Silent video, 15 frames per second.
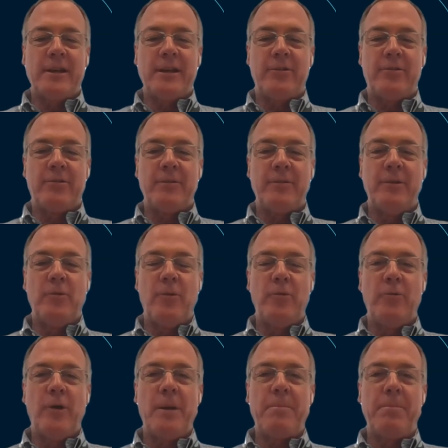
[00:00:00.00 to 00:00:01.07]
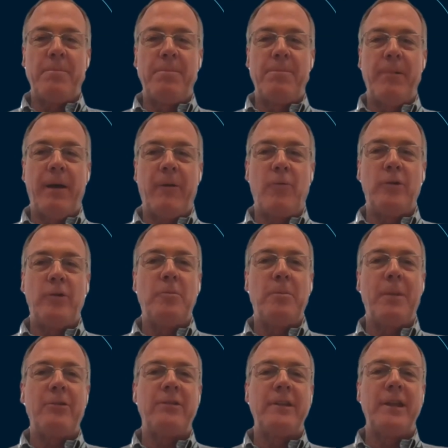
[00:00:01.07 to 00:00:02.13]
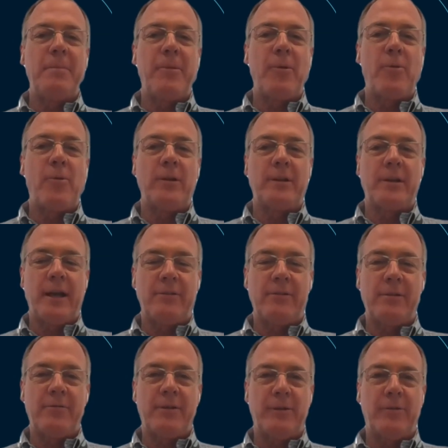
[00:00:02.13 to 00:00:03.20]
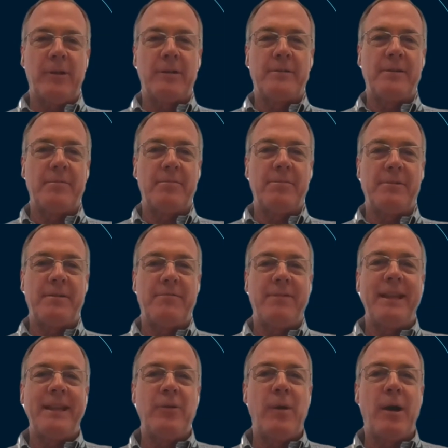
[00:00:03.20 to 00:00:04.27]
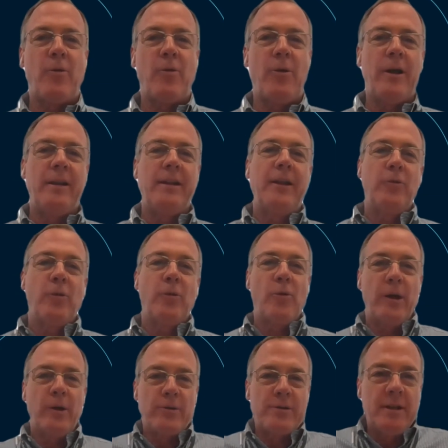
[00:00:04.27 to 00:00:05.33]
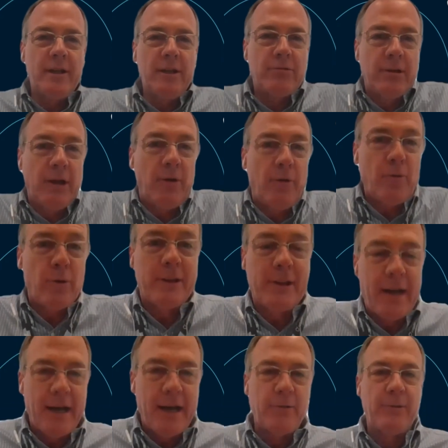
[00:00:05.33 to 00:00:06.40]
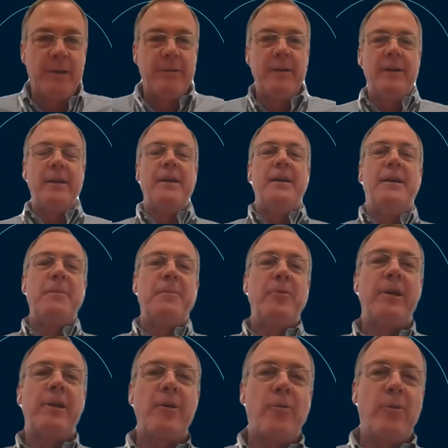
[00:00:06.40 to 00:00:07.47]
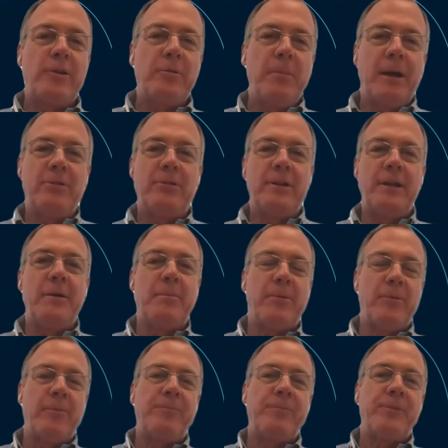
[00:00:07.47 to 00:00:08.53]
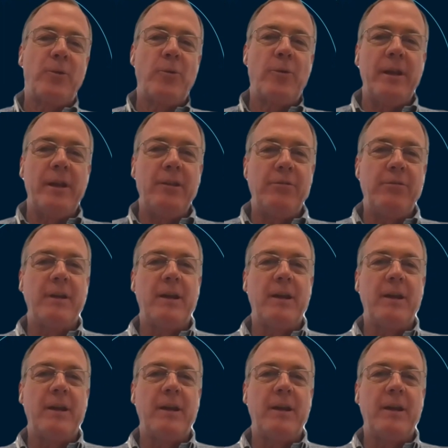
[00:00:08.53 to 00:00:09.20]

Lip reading: SME DLR, the fact is, the longer the contract, like you mentioned, sold it now, no claims.